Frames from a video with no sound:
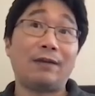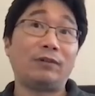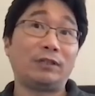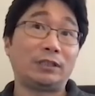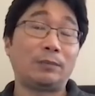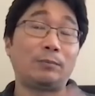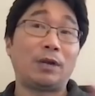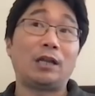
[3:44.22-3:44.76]

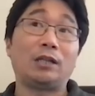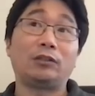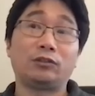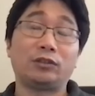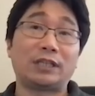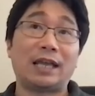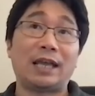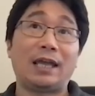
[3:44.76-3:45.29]
was about to
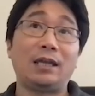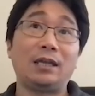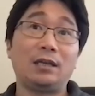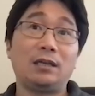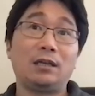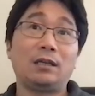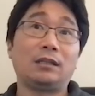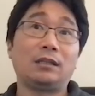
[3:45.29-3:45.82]
say,
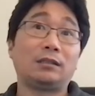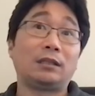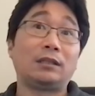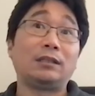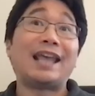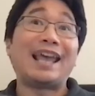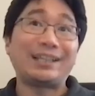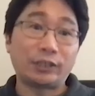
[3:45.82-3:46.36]
the
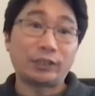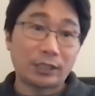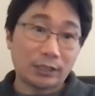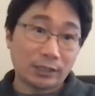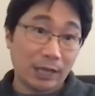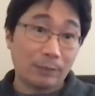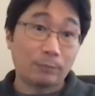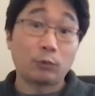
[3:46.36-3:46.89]
next
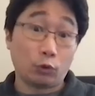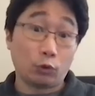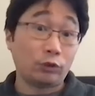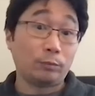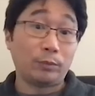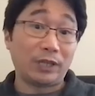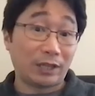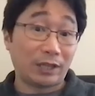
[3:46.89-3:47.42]
step
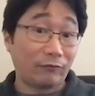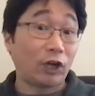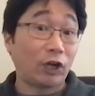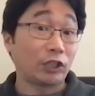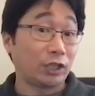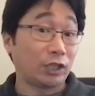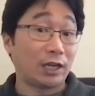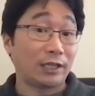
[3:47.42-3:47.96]
would be the
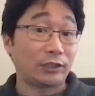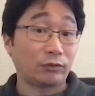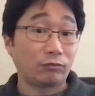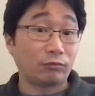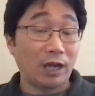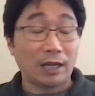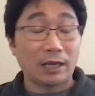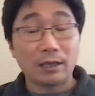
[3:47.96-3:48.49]
virtualized
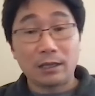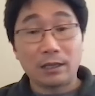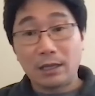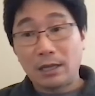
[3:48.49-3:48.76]
RAN.